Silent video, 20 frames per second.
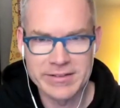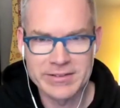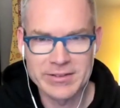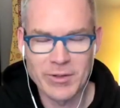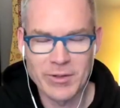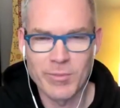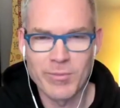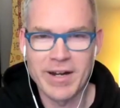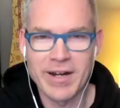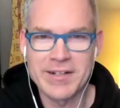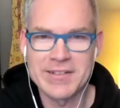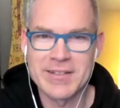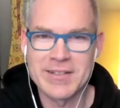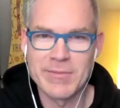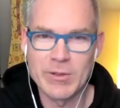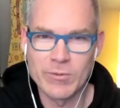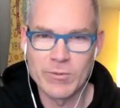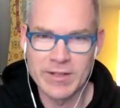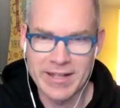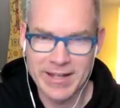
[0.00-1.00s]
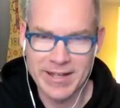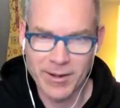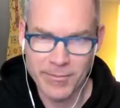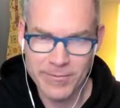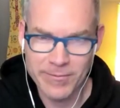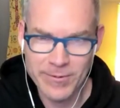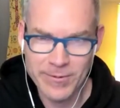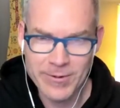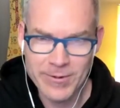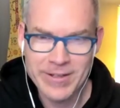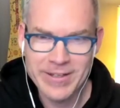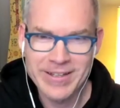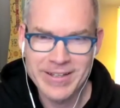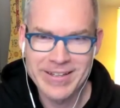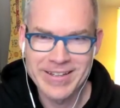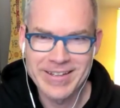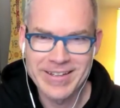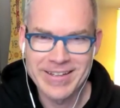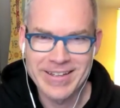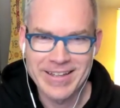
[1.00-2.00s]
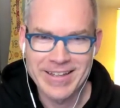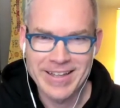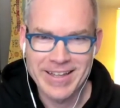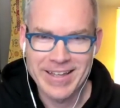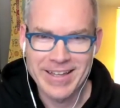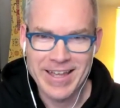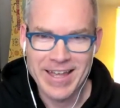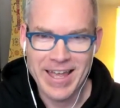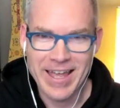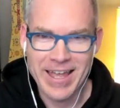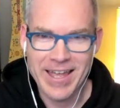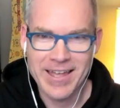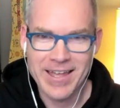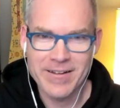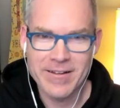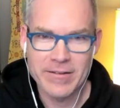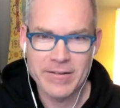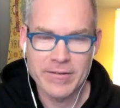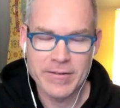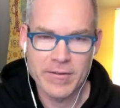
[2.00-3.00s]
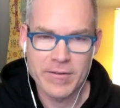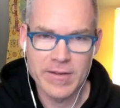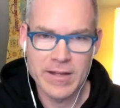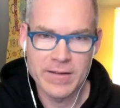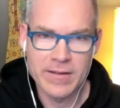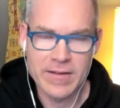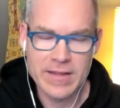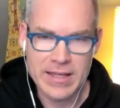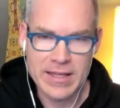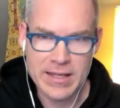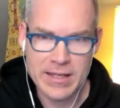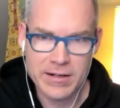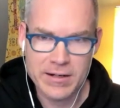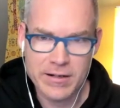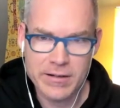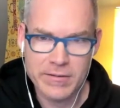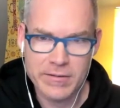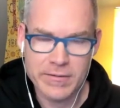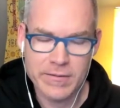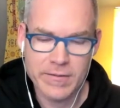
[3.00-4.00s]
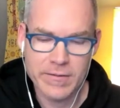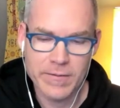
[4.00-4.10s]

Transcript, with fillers: so the practice can be really helpful and then in the end,